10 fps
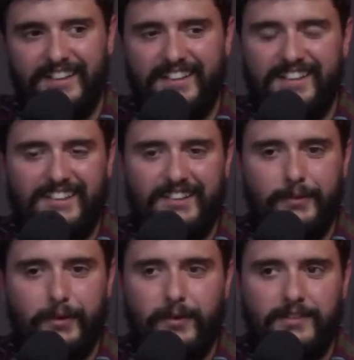they were
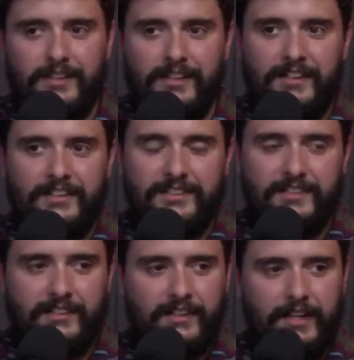all taking an
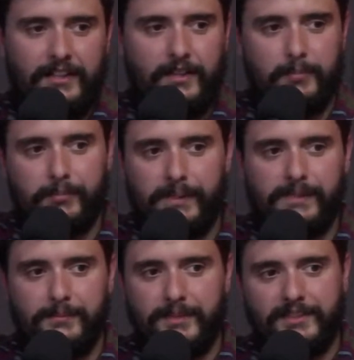inside line, completely
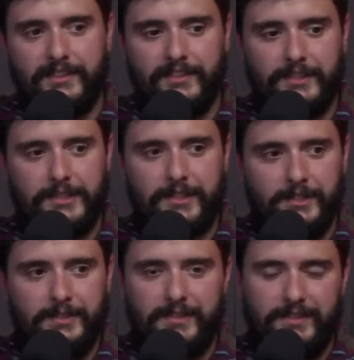missing the touch and
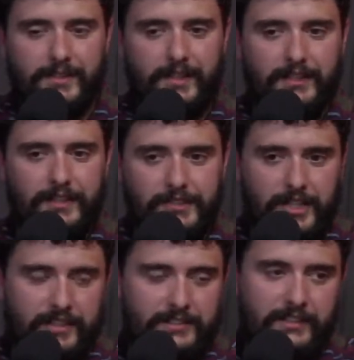go in the
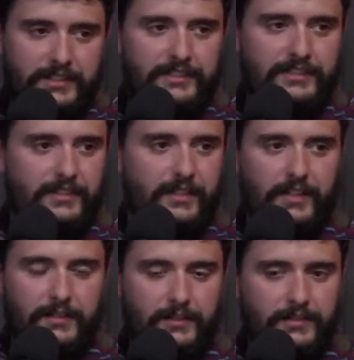chase at least. 'Cause I
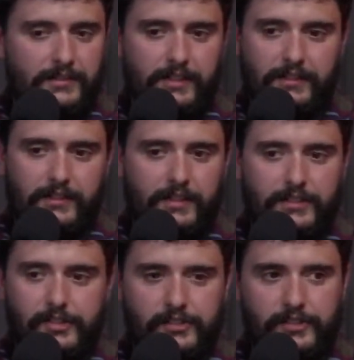don't know, like they
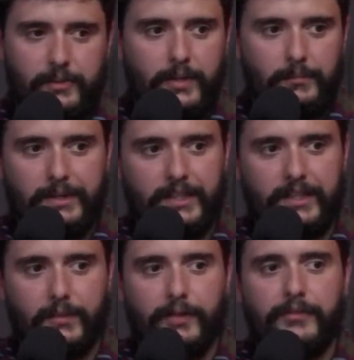just didn't want me to get
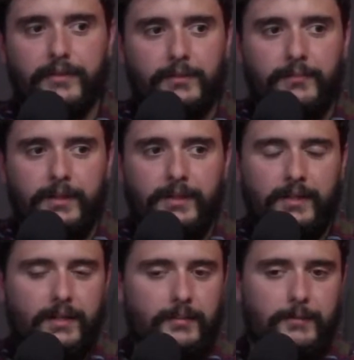away from them.
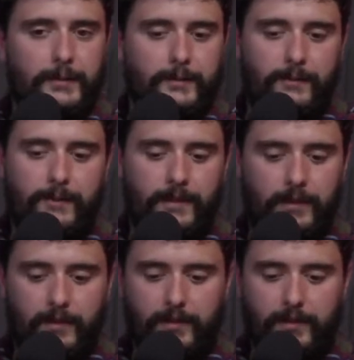But he